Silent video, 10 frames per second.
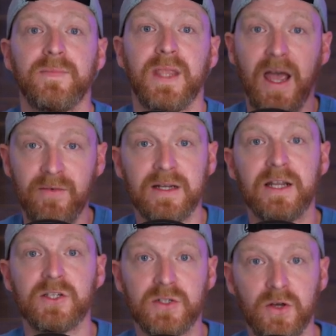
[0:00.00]
having an
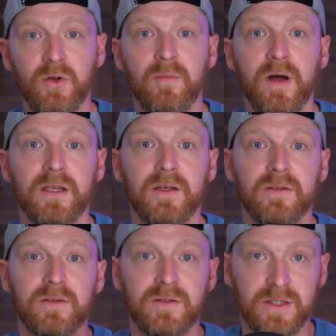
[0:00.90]
external mic
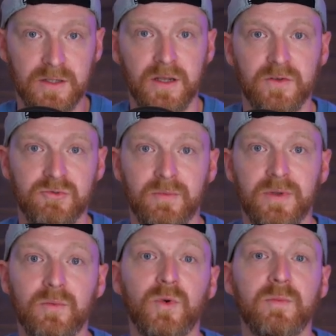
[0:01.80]
to live stream
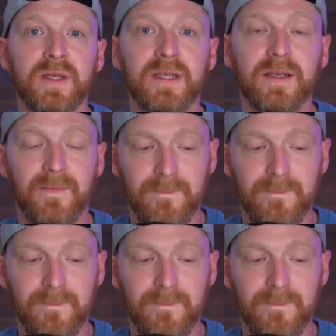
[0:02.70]
with would be